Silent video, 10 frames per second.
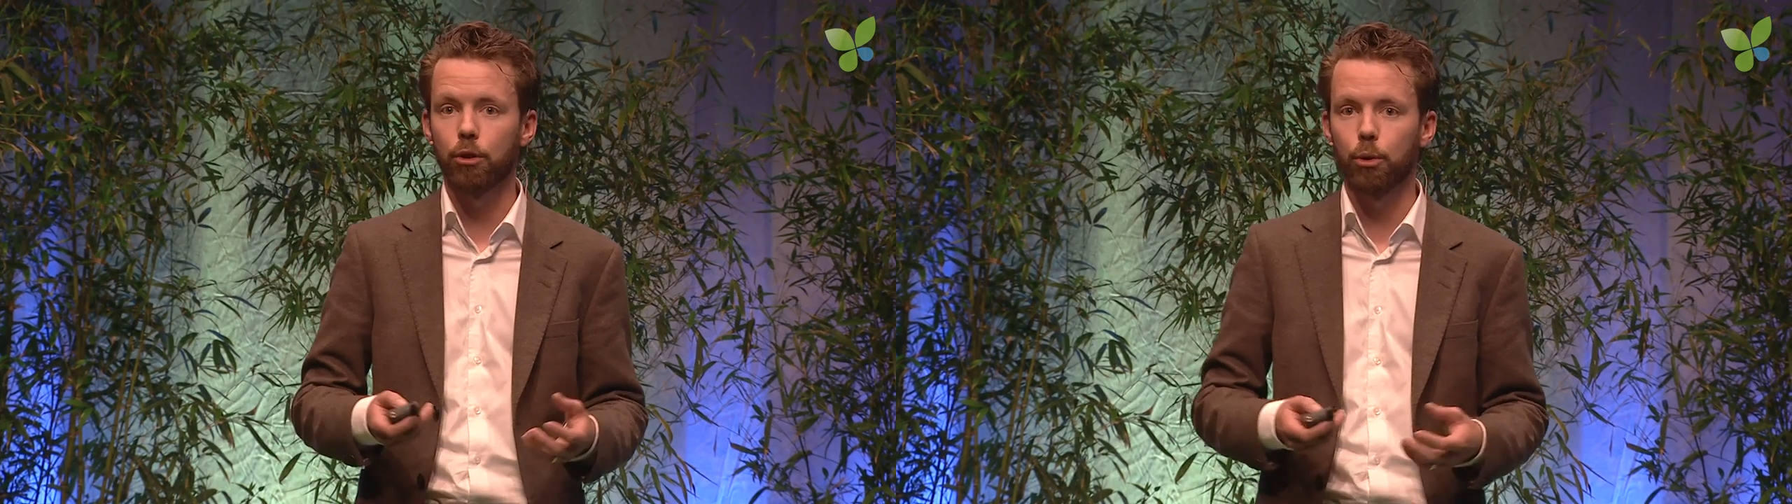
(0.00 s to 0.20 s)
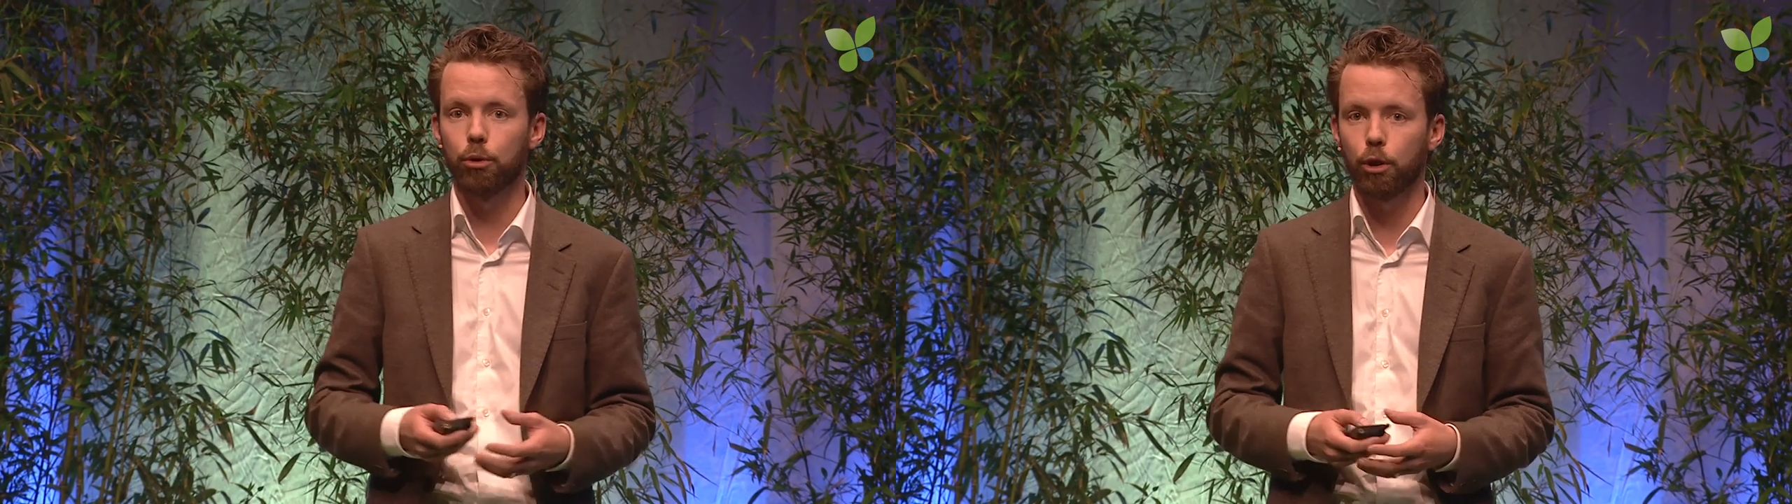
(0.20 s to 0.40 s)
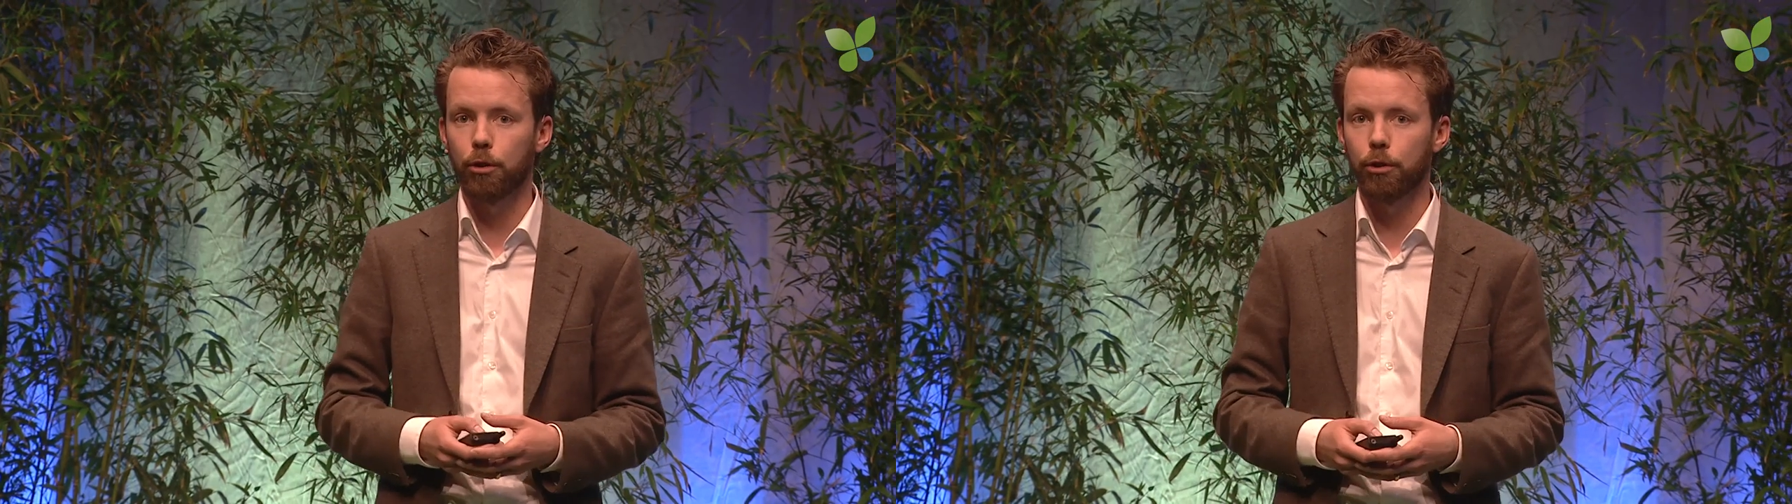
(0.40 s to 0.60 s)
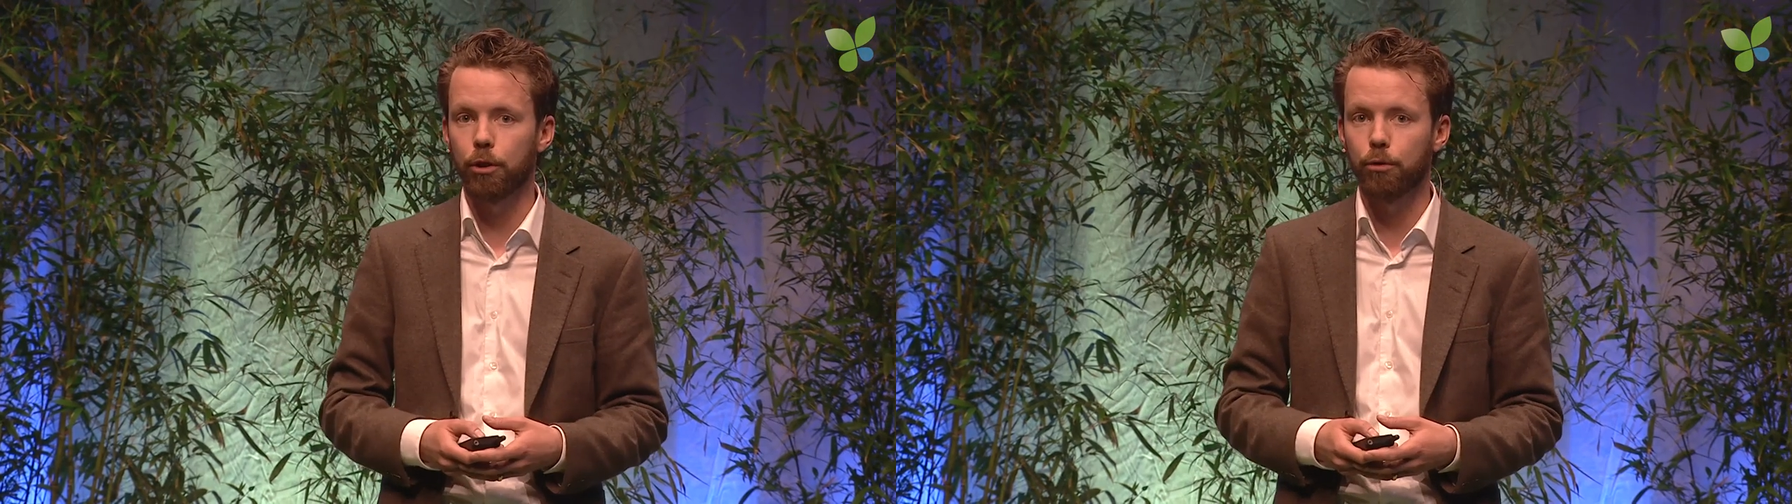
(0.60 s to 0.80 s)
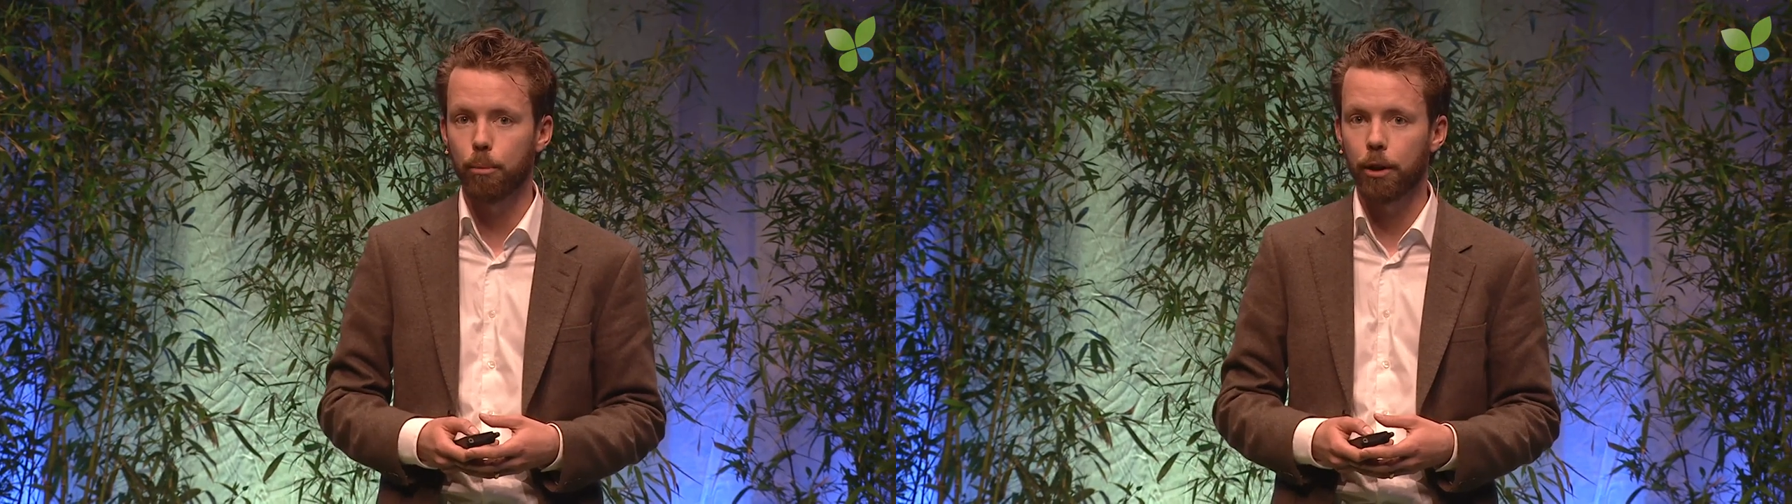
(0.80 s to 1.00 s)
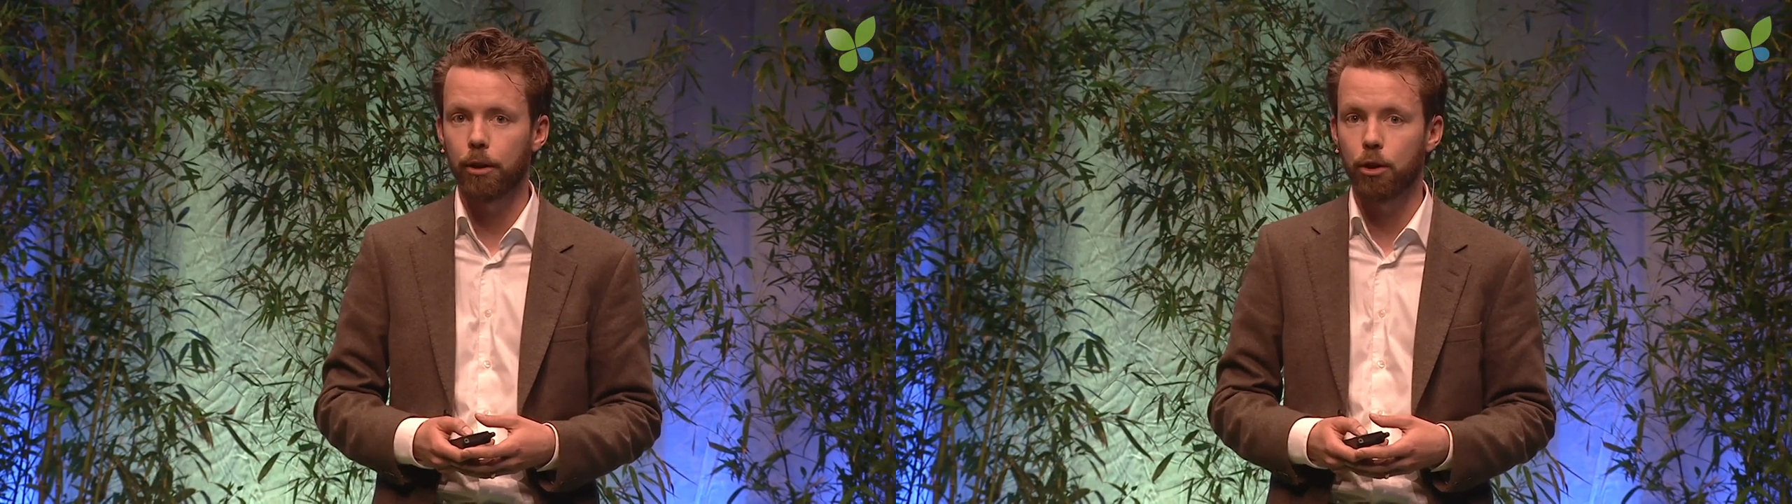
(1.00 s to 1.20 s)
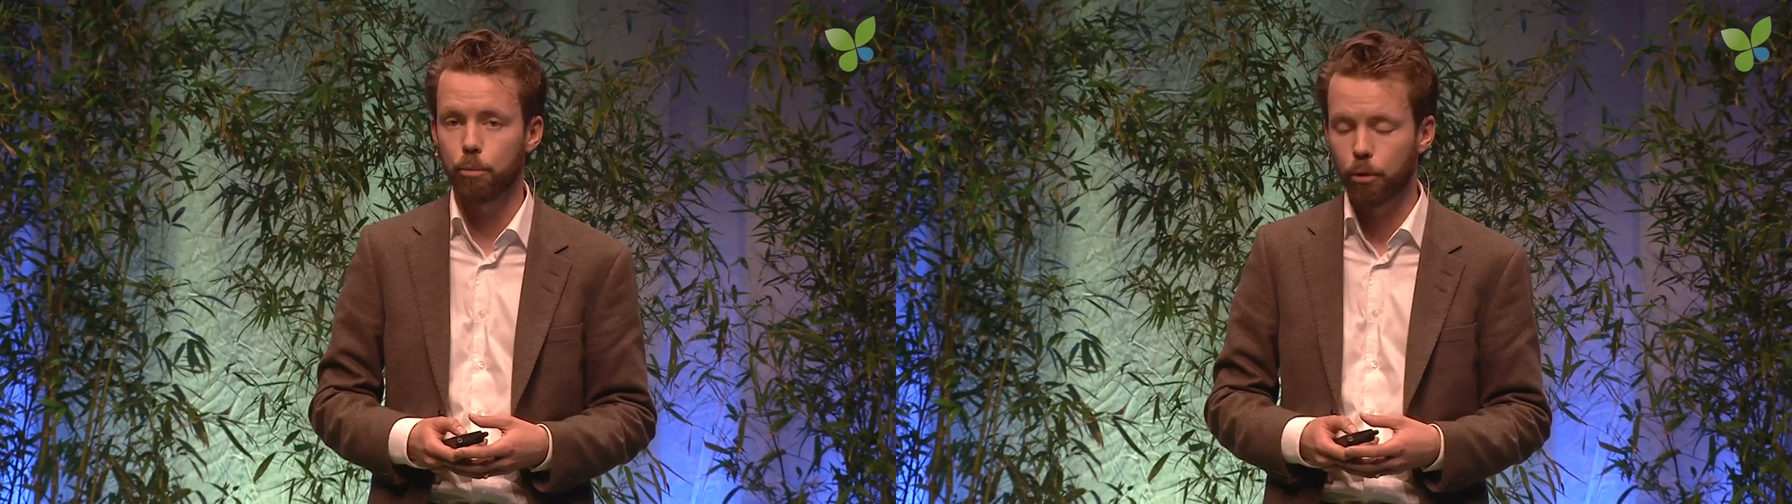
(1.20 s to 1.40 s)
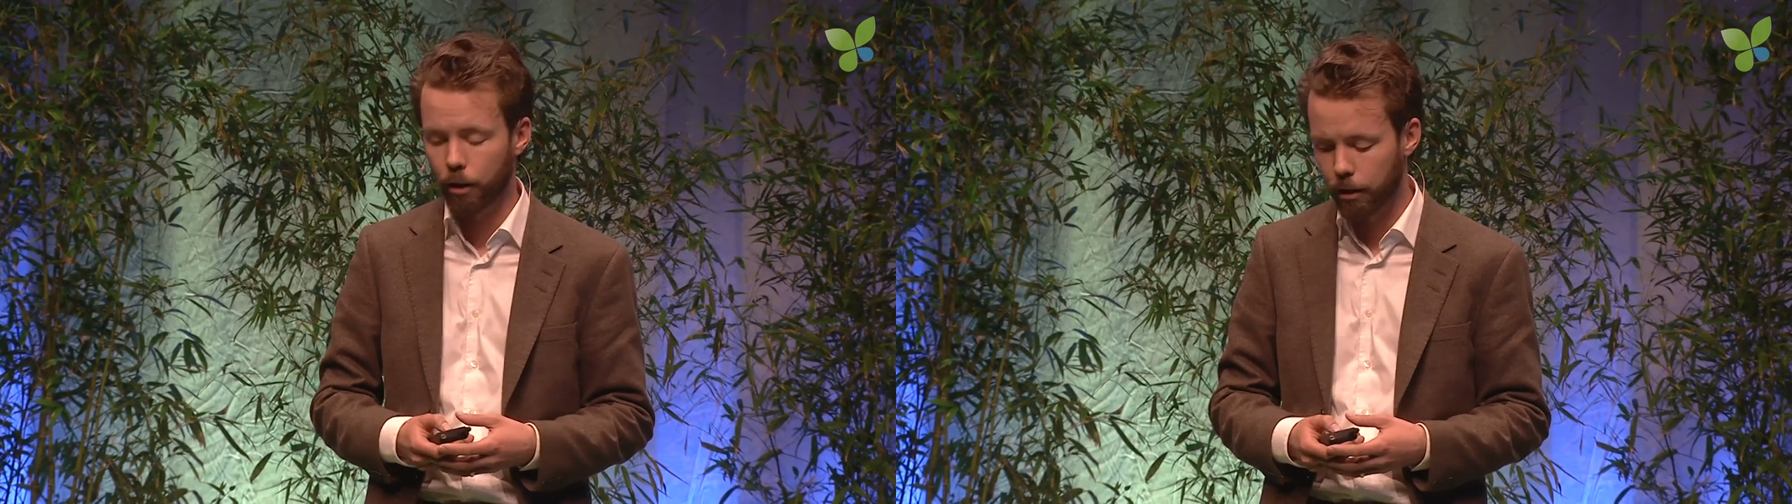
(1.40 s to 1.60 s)
new services from their energy
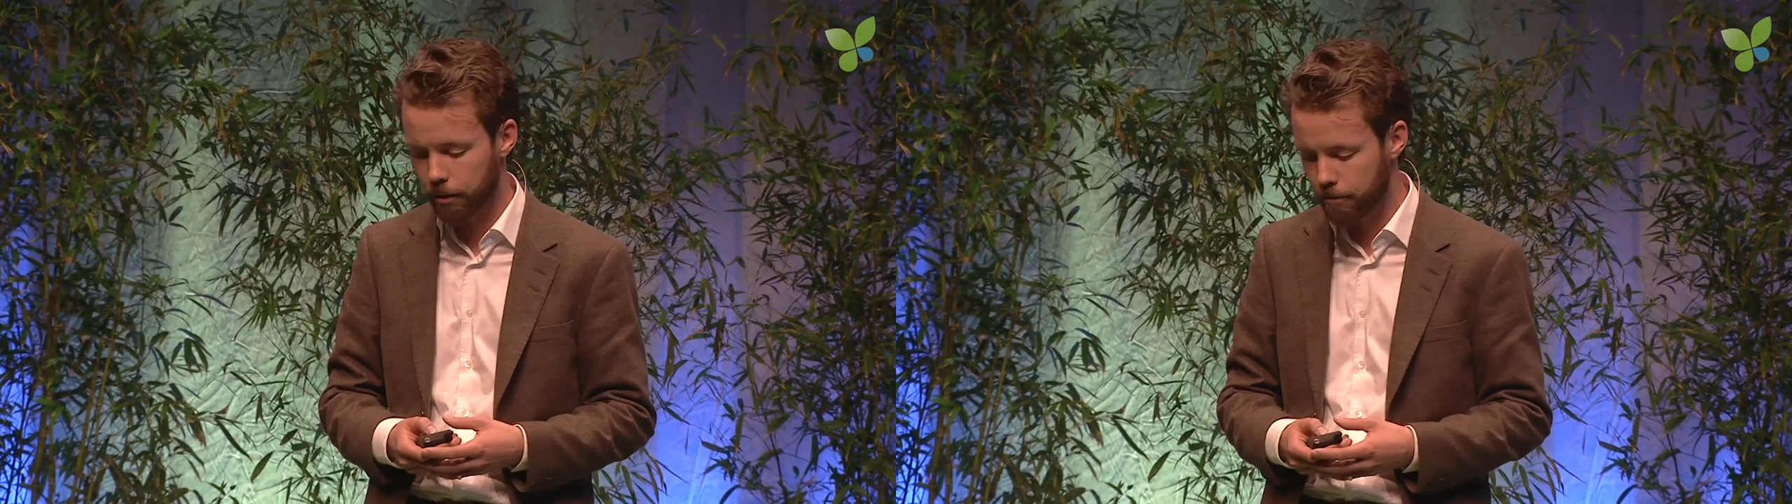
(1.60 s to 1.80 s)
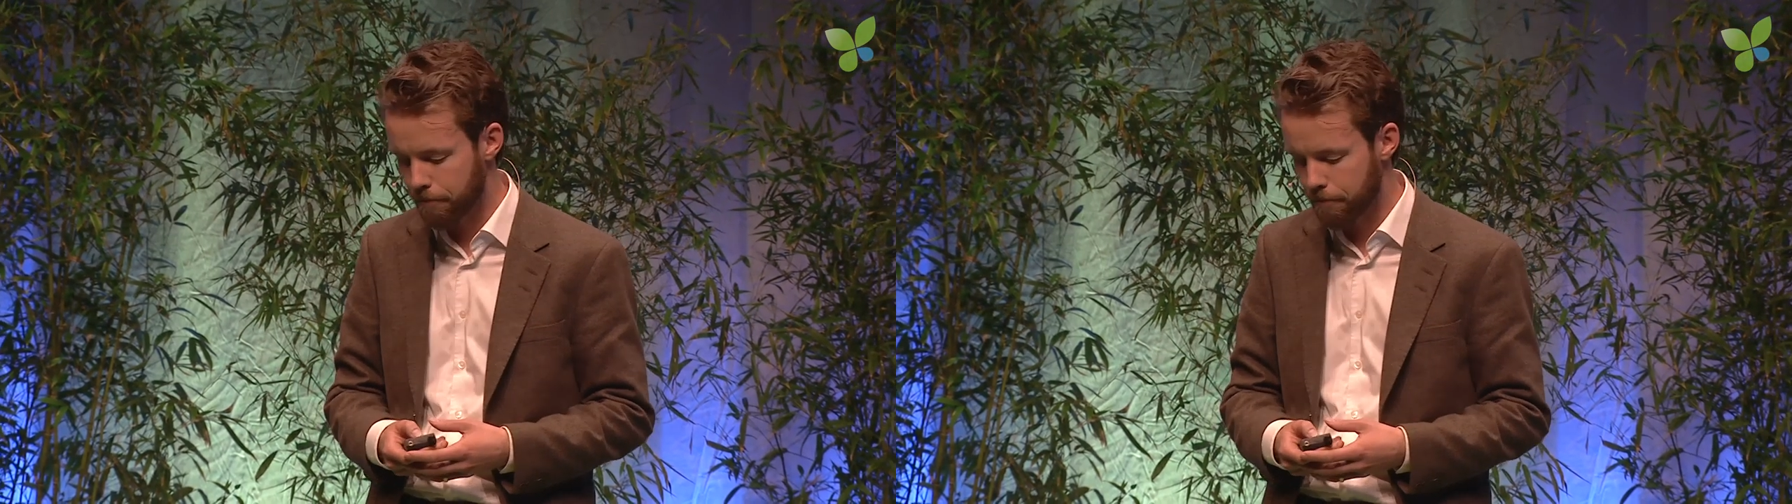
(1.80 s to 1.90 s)
provider.